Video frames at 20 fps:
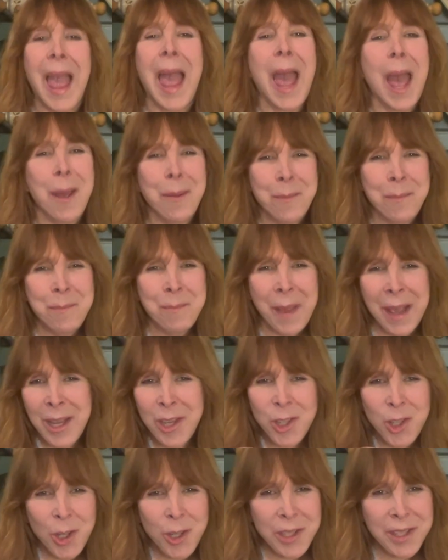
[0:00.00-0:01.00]
And
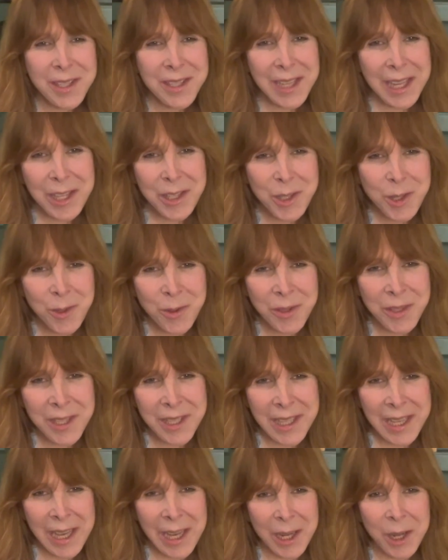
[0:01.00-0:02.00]
make sure you stay tuned to
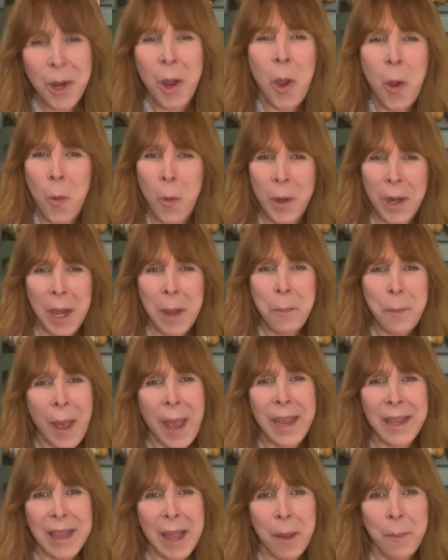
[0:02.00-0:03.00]
the end when I
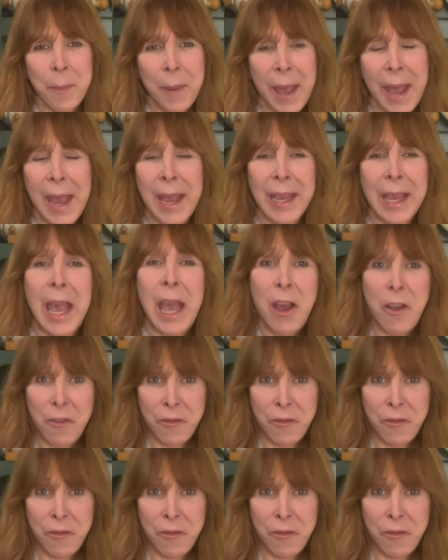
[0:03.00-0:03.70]
pack that bag